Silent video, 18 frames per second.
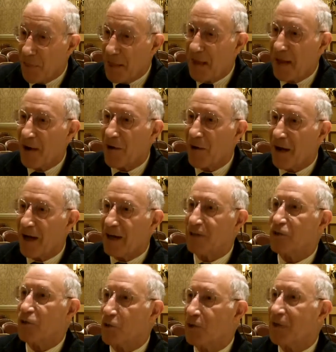There,
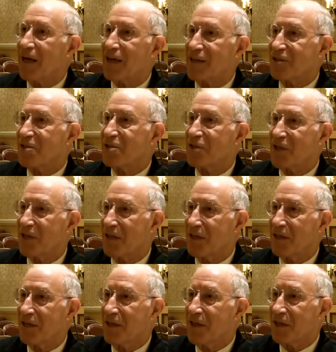I do not
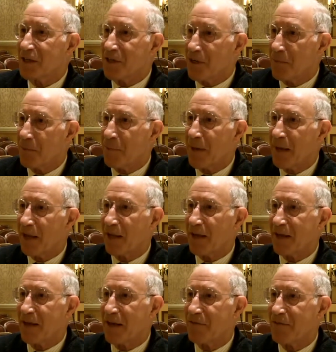see
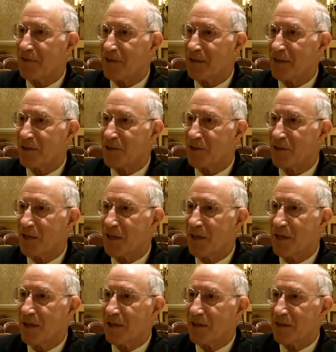compelling evidence
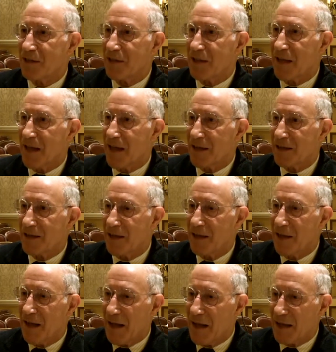that
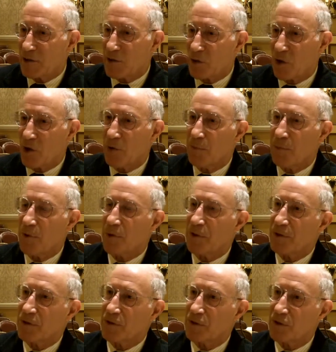
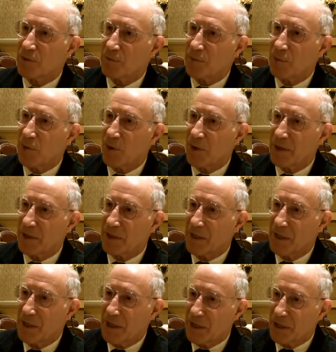extracorporeal support
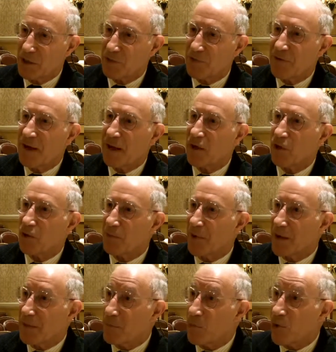is
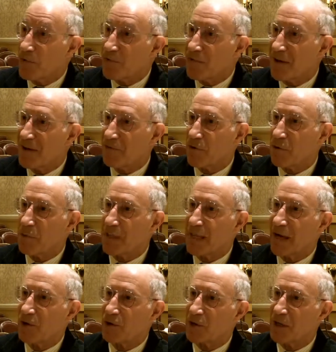followed by more
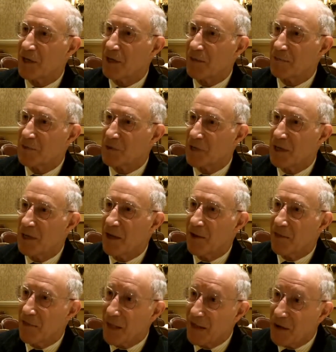favorable outcomes
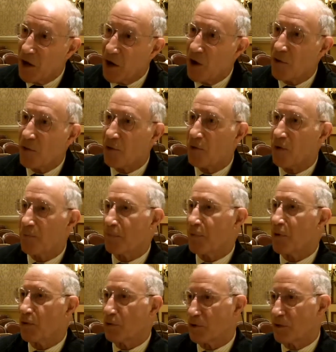than other
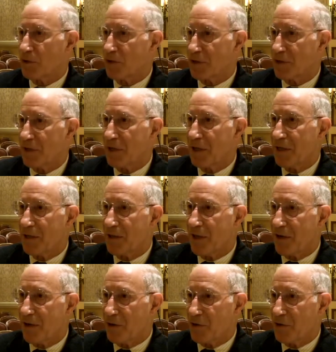approaches
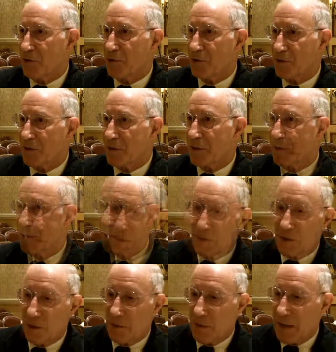that are used.
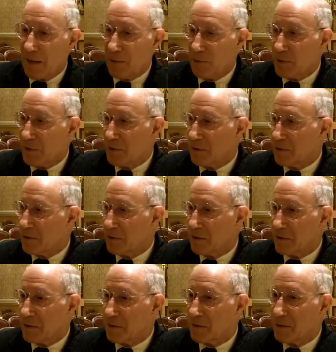So I
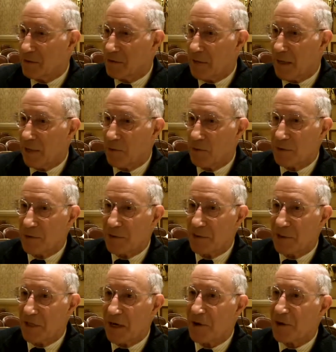
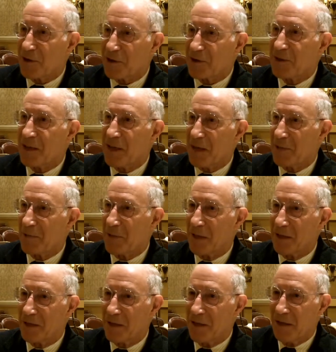wouldn't dare to claim
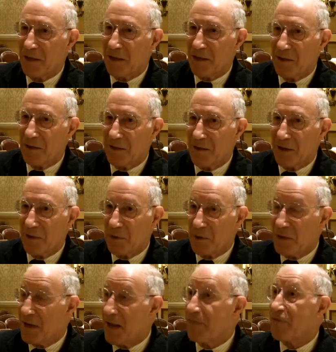that there
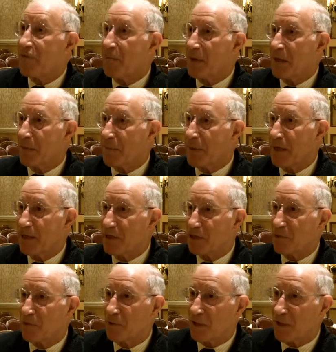would never be a
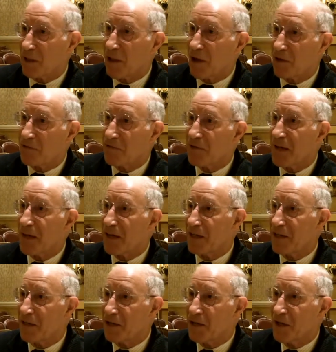patient with lung
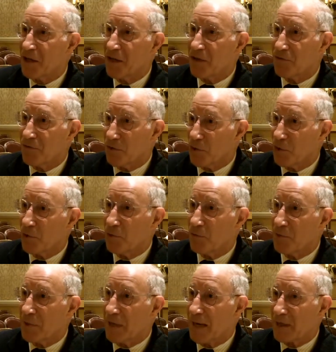failure for
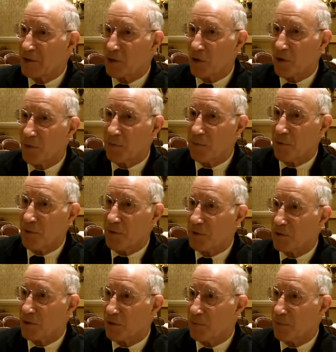whom
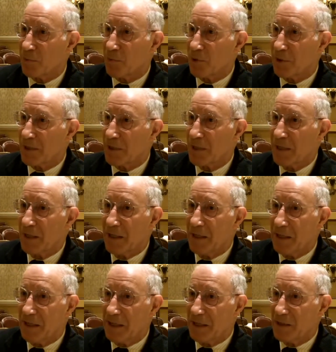extracorporeal support
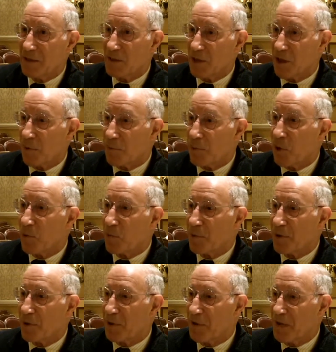is
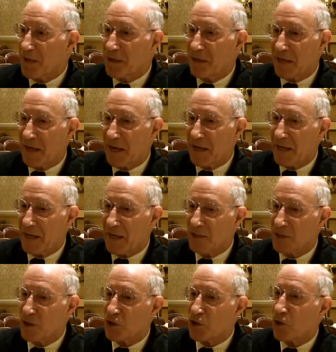appropriate or indicated.
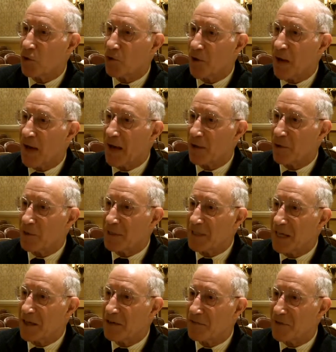I just don't know how to
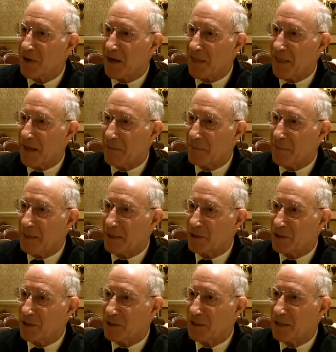identify that
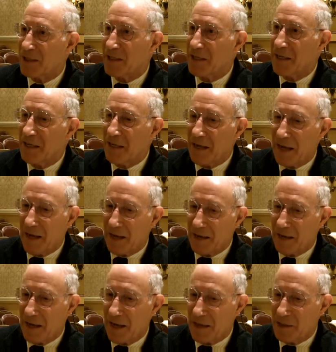patient.
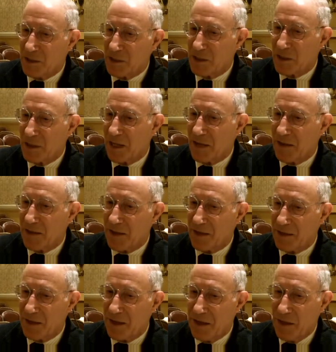And I just say
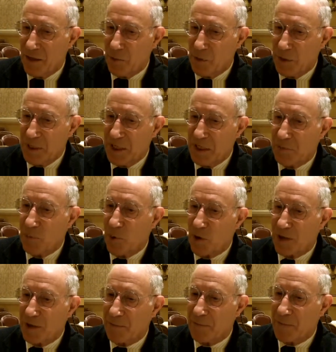that we need
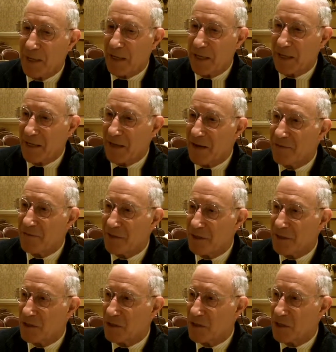more compelling
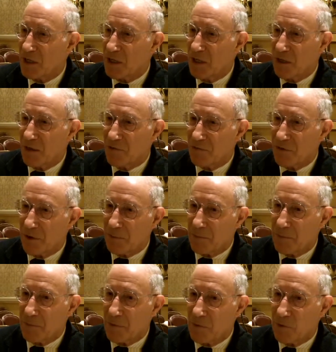evidence
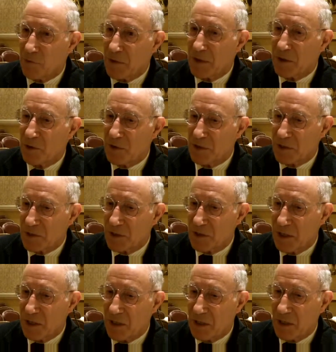from
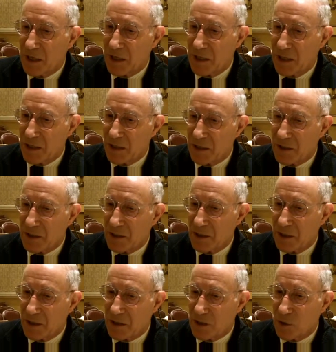rigorous
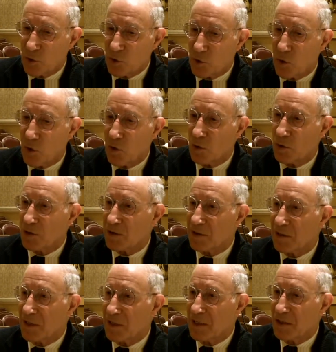
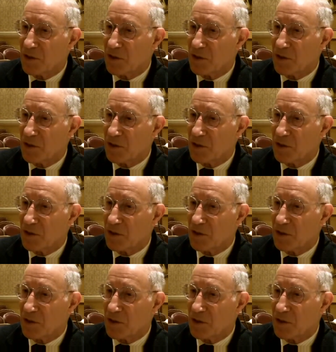controlled